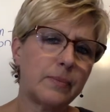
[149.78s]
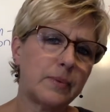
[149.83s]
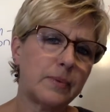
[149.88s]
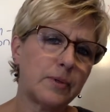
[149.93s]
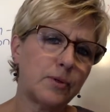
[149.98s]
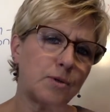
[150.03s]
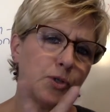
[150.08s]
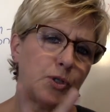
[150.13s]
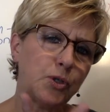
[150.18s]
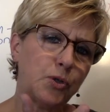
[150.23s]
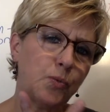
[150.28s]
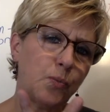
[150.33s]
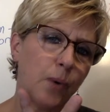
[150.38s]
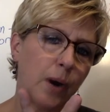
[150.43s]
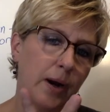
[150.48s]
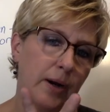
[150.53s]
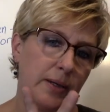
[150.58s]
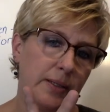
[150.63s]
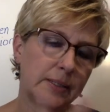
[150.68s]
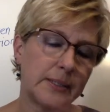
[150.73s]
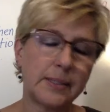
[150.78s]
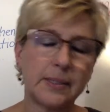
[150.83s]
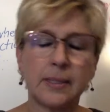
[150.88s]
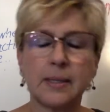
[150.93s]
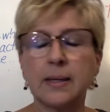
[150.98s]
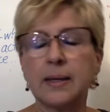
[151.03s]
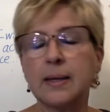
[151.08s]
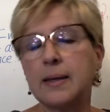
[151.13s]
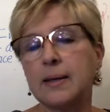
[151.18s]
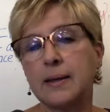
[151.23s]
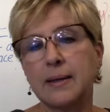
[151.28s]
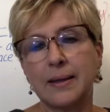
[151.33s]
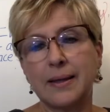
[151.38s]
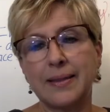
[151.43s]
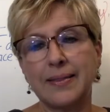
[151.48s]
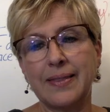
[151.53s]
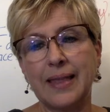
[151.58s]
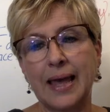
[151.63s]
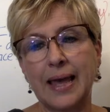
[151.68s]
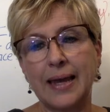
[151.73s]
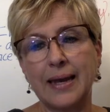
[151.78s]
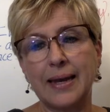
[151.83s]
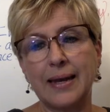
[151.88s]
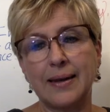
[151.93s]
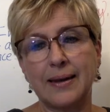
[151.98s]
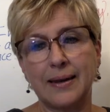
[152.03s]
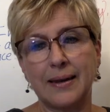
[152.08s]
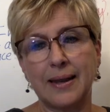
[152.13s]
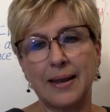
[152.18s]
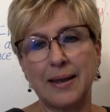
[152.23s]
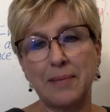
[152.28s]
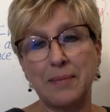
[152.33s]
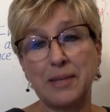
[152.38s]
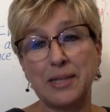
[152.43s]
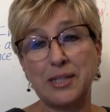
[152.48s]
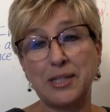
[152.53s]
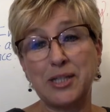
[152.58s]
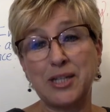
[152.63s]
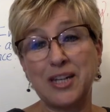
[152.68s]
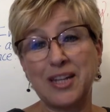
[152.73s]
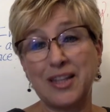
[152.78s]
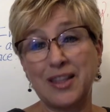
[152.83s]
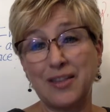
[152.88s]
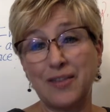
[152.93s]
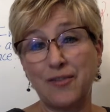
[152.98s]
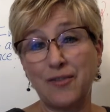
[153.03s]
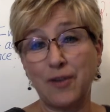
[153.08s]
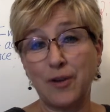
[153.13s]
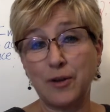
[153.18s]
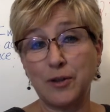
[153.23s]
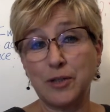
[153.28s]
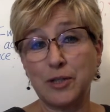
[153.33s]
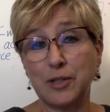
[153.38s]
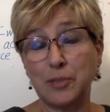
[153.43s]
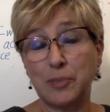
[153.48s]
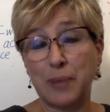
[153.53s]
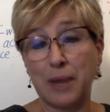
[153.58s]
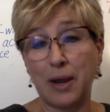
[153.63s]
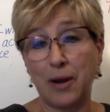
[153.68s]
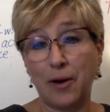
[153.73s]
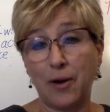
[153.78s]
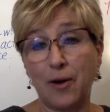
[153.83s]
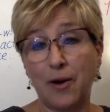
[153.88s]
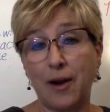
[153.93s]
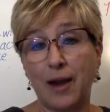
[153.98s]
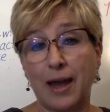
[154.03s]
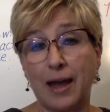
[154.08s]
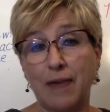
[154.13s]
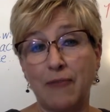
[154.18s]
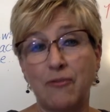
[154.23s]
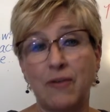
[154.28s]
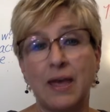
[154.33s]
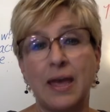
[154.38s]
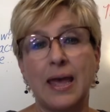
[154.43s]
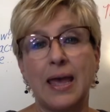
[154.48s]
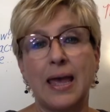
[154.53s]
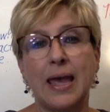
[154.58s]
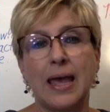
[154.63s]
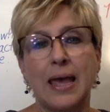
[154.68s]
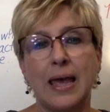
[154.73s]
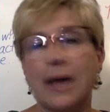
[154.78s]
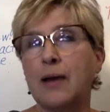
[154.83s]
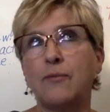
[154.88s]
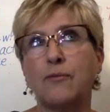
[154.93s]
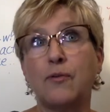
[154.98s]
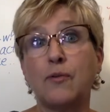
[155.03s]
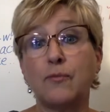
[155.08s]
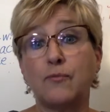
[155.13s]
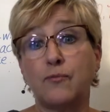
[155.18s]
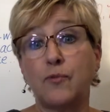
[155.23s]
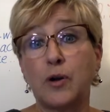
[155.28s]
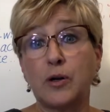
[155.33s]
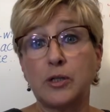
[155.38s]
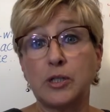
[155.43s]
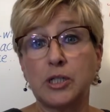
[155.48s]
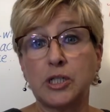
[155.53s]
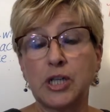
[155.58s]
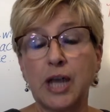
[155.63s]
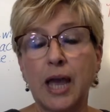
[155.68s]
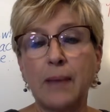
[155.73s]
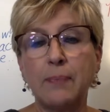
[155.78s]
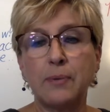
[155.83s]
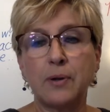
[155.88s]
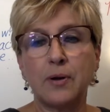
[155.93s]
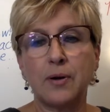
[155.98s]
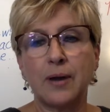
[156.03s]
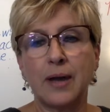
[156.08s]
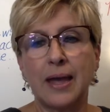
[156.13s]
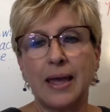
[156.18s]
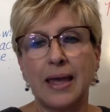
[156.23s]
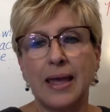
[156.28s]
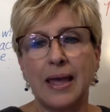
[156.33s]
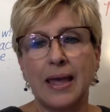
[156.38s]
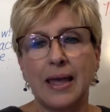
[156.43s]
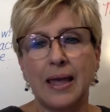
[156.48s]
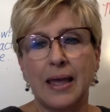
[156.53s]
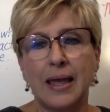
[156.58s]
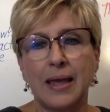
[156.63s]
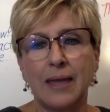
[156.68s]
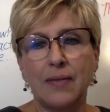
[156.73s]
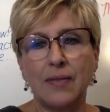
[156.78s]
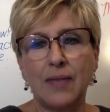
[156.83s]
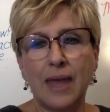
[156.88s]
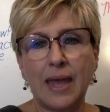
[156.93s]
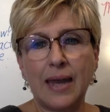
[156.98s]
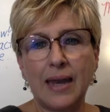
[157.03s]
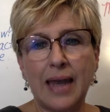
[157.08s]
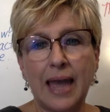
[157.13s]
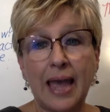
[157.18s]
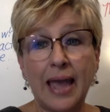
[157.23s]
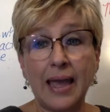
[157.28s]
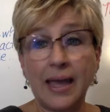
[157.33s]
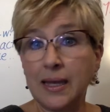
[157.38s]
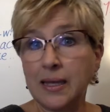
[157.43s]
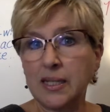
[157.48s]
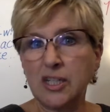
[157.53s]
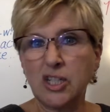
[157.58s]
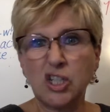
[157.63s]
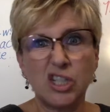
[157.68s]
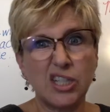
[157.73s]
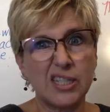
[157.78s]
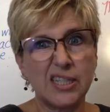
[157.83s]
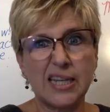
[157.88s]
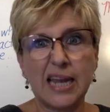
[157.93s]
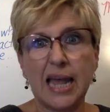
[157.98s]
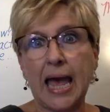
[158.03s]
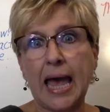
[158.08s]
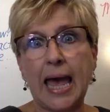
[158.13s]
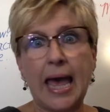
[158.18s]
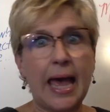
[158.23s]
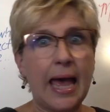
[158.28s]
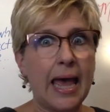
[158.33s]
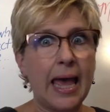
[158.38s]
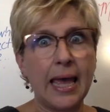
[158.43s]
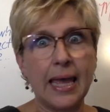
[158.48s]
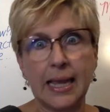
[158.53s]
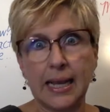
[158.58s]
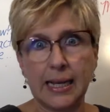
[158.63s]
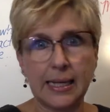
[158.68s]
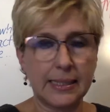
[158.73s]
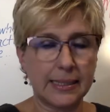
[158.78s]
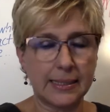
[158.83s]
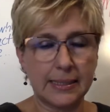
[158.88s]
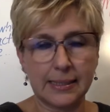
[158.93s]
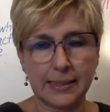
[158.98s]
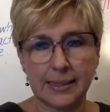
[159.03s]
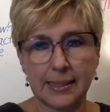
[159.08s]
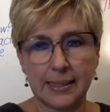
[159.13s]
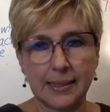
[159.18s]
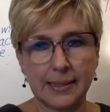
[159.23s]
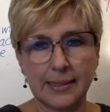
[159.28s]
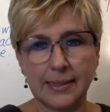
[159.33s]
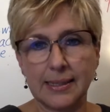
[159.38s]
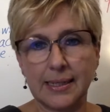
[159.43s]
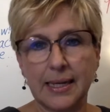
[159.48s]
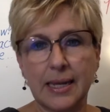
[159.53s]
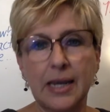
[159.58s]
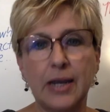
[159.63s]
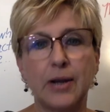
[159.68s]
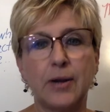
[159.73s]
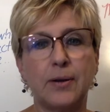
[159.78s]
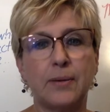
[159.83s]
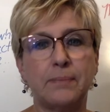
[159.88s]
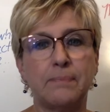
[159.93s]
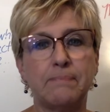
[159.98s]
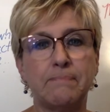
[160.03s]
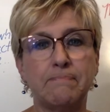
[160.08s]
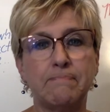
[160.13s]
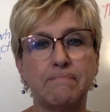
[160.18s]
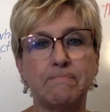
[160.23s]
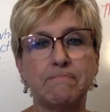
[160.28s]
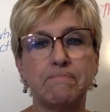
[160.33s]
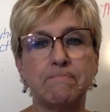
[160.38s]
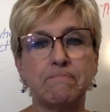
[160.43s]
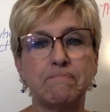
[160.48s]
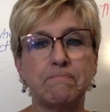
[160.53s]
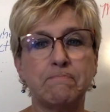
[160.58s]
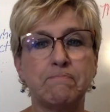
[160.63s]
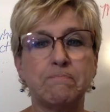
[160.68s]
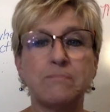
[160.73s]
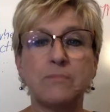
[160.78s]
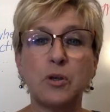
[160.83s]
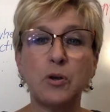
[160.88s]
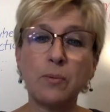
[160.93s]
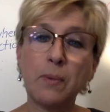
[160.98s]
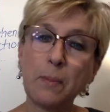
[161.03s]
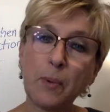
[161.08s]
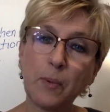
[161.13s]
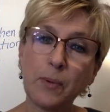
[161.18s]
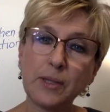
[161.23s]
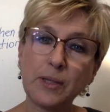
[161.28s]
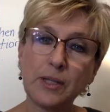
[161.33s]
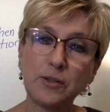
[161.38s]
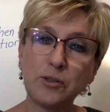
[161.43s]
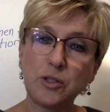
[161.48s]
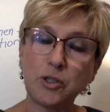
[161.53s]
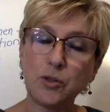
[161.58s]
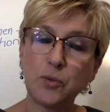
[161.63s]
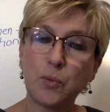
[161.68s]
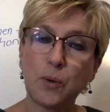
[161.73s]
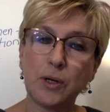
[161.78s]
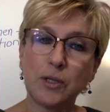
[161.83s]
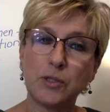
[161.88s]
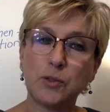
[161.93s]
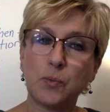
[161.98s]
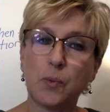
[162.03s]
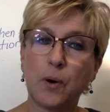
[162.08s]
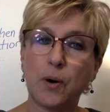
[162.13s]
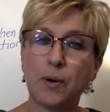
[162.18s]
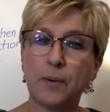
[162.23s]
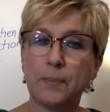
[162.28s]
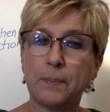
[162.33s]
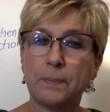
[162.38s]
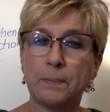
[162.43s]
There are two words that it mentioned in the first paragraph, first chapter, that Anne just hates to hear. Do you remember what those two words were?